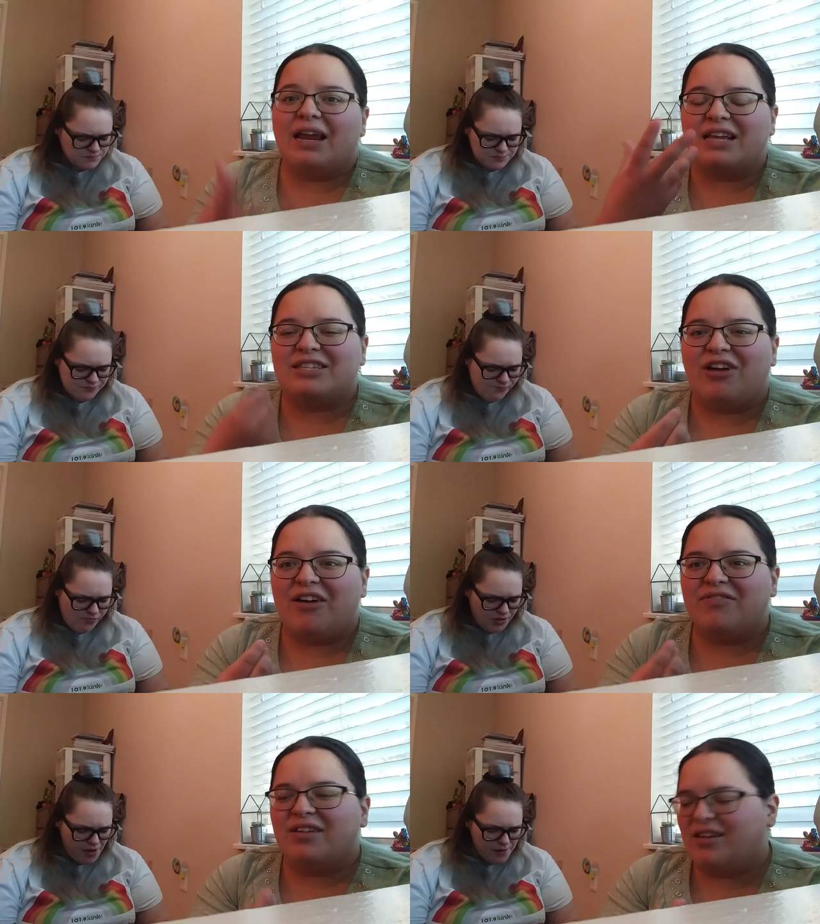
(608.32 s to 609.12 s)
Speaker 1: again, I still
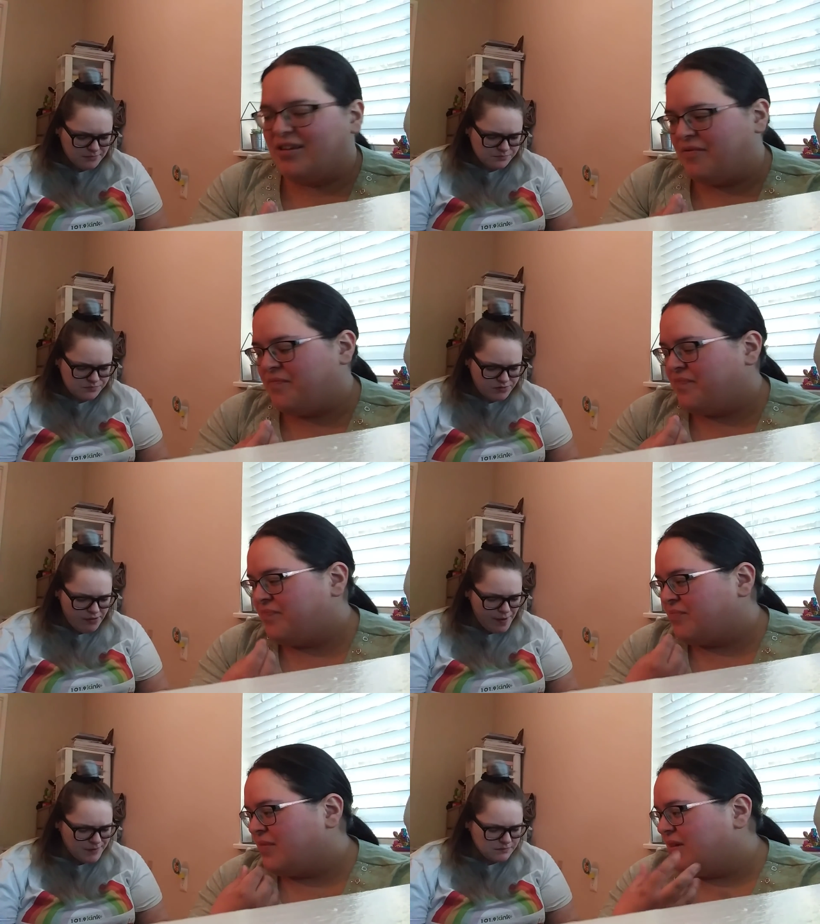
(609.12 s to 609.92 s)
have the
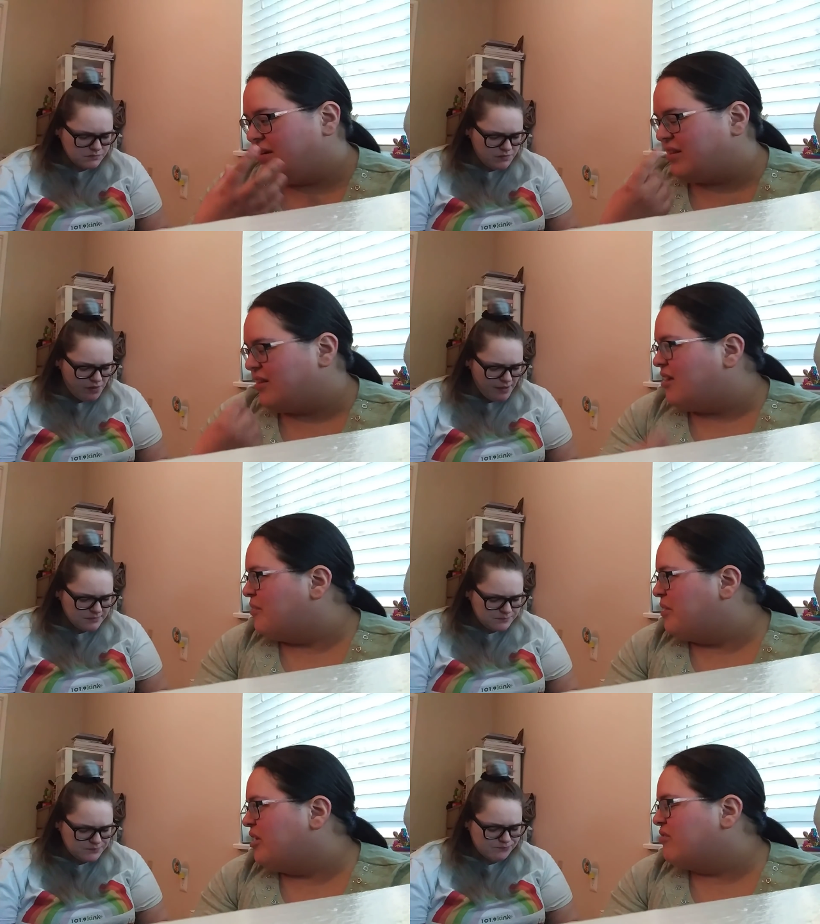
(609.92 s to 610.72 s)
like the
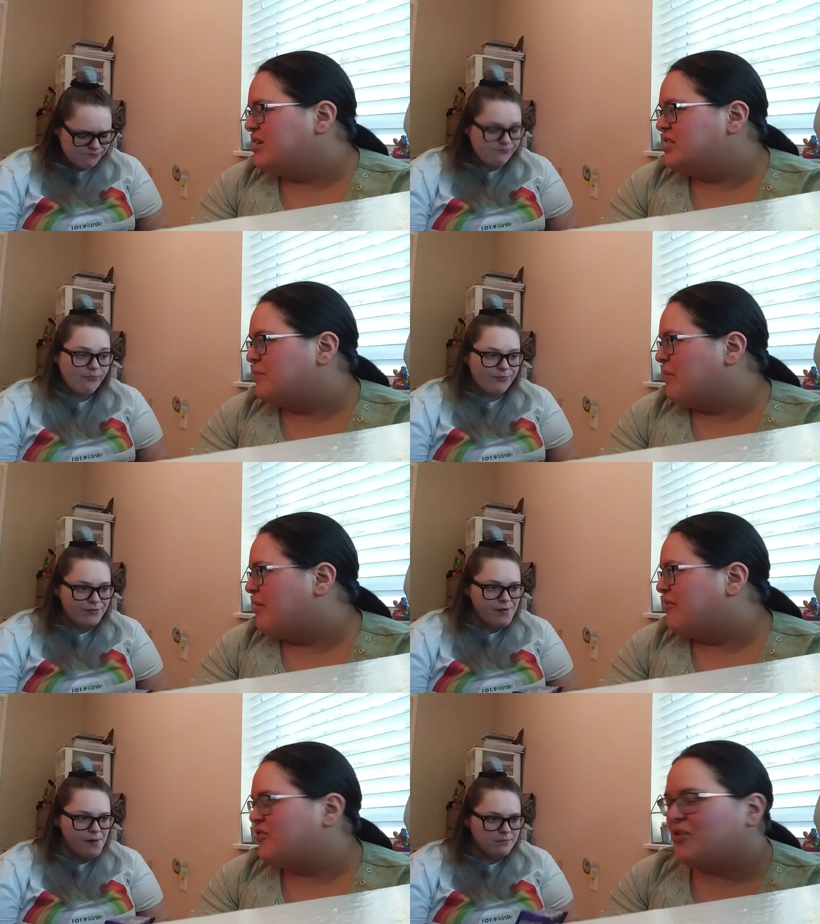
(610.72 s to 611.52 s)
jalapeno taste mm in my mm-hmm.
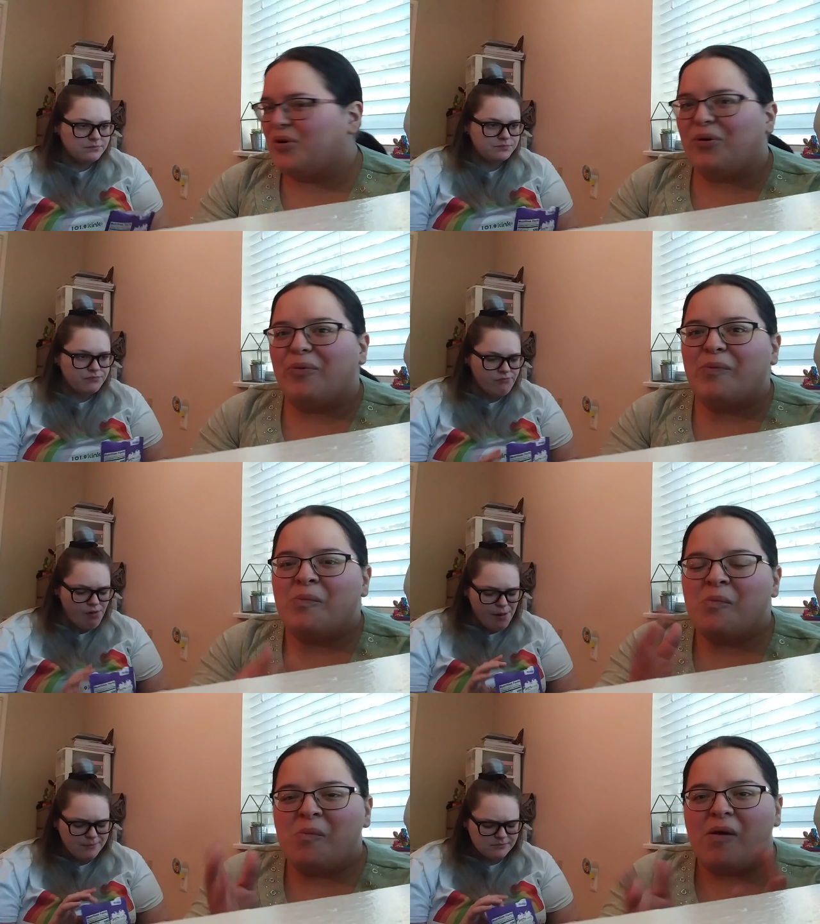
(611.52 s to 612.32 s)
mouth, so
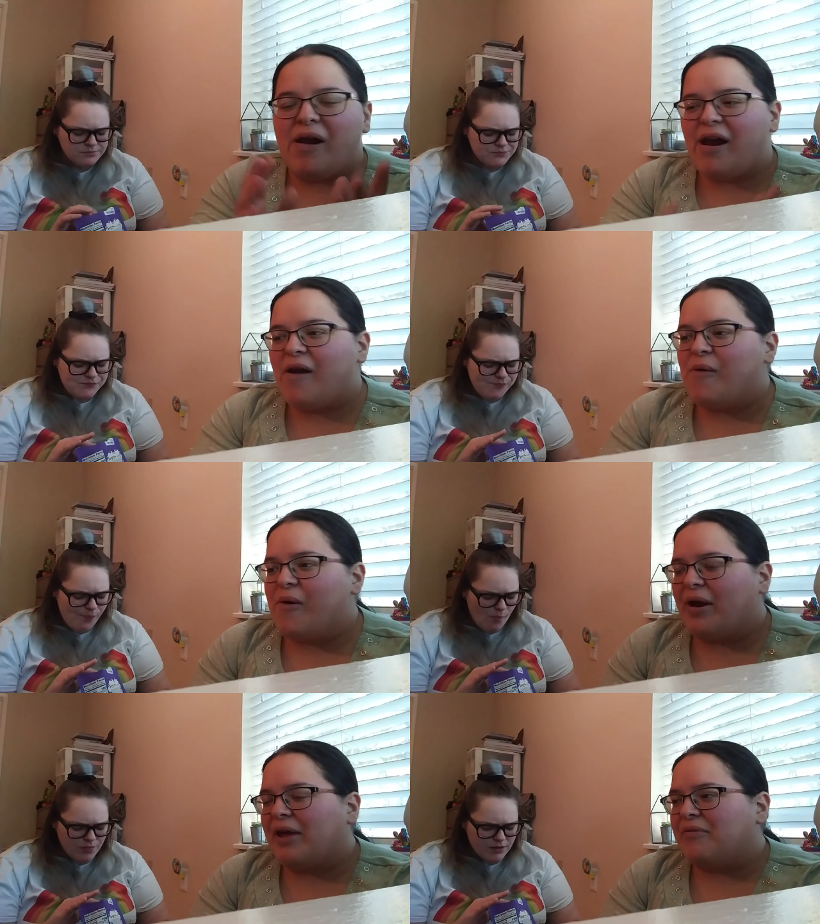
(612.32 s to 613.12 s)
I don't
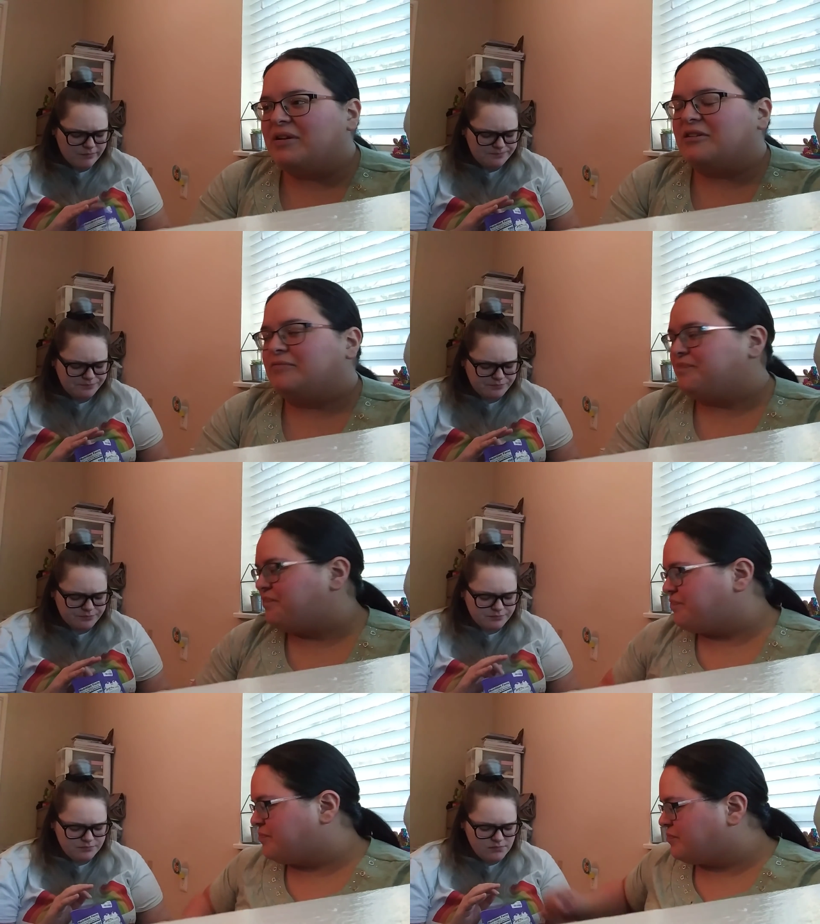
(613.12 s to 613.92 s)
know. I can't really tell.
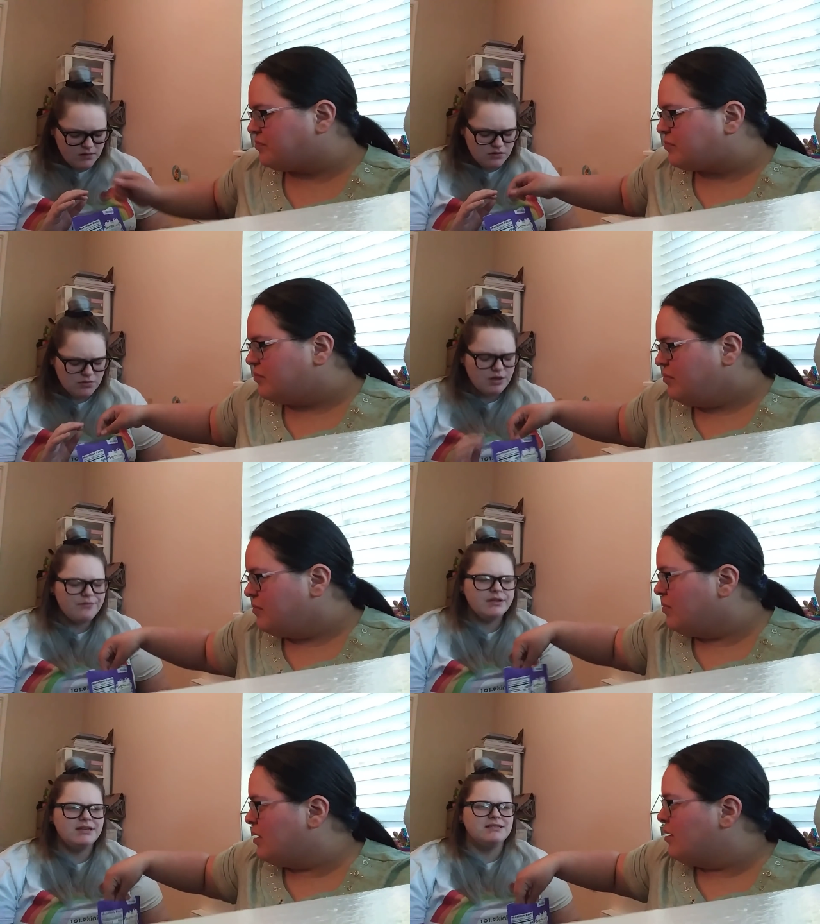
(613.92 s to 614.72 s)
Speaker 2: They're
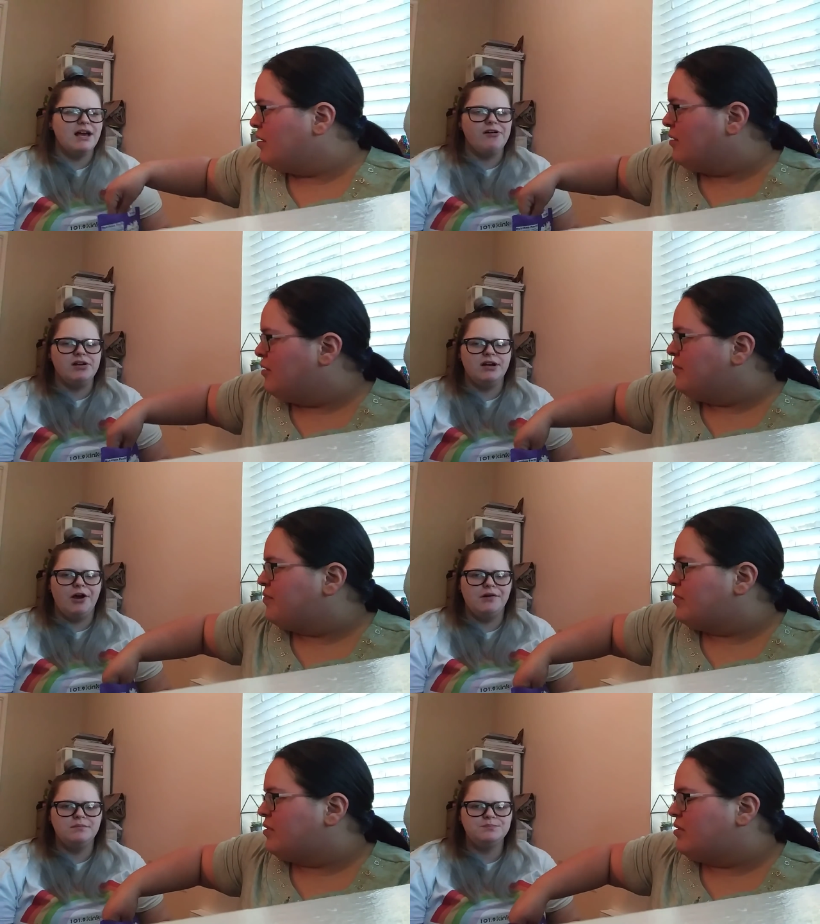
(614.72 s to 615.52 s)
not really sour at
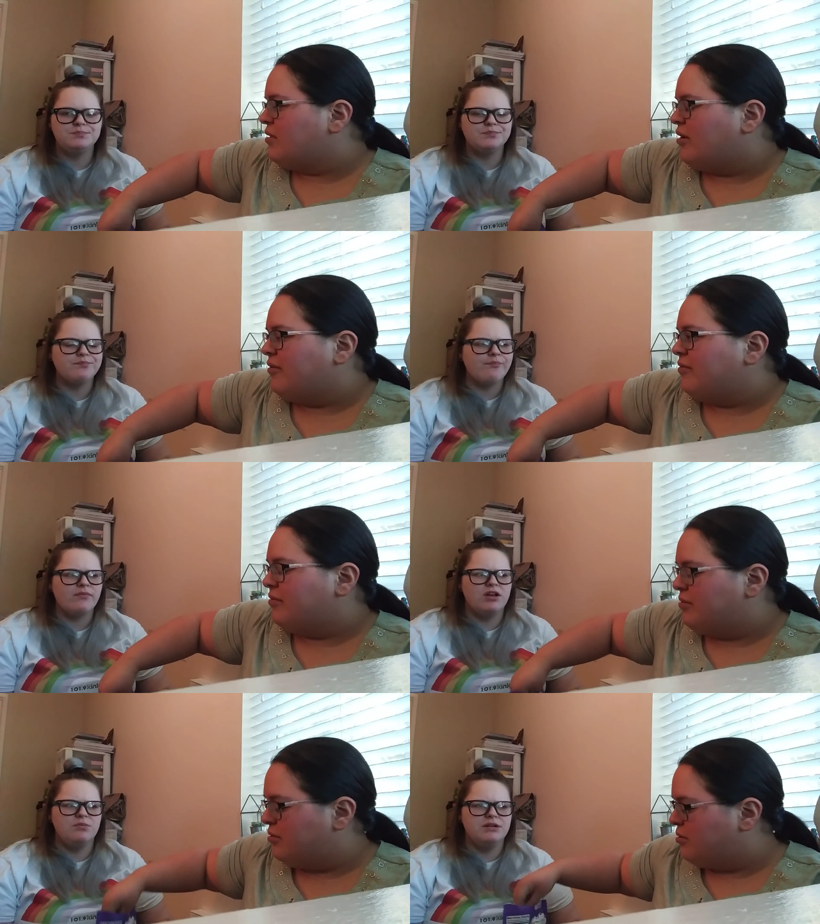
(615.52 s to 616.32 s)
all. No.
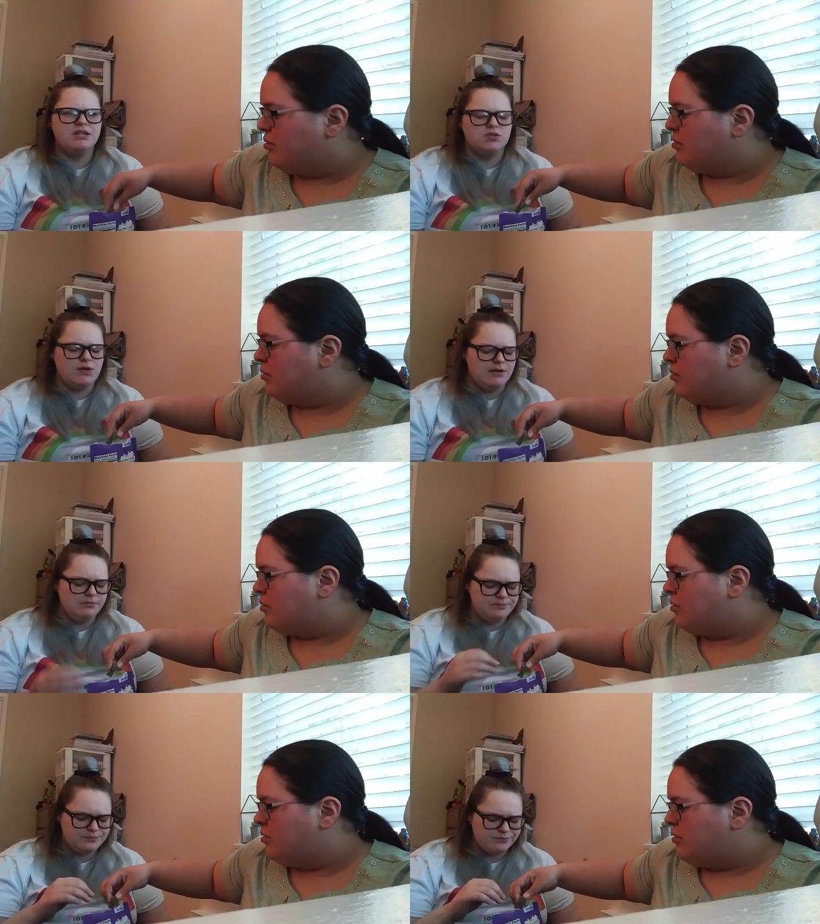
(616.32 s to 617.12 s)
They're pretty
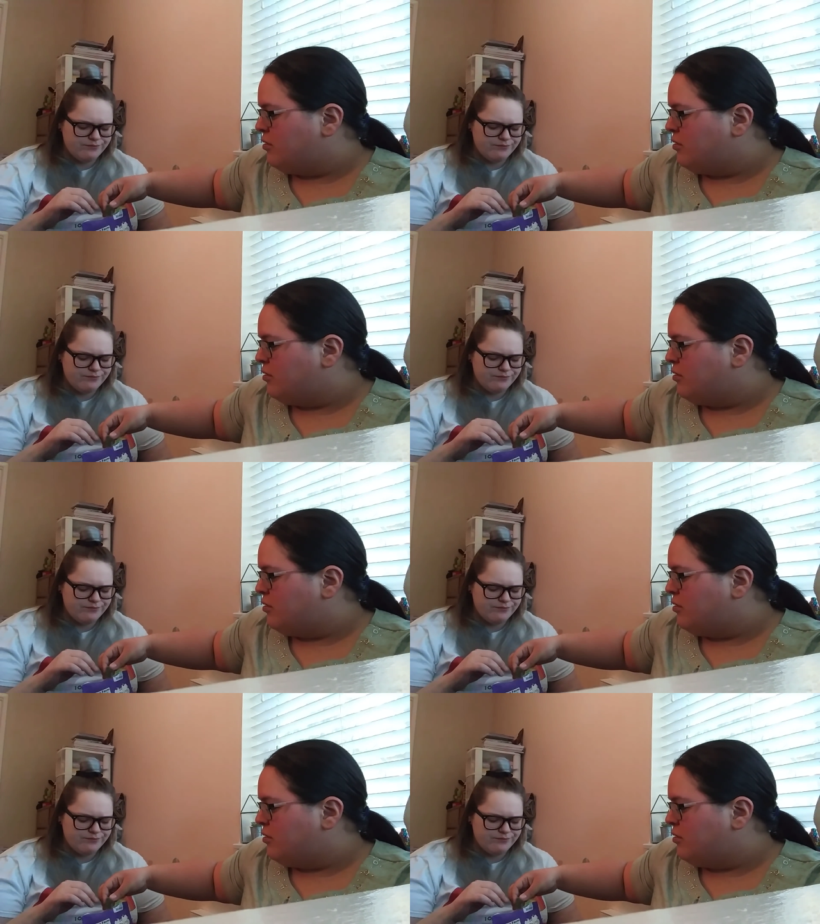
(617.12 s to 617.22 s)
sweet.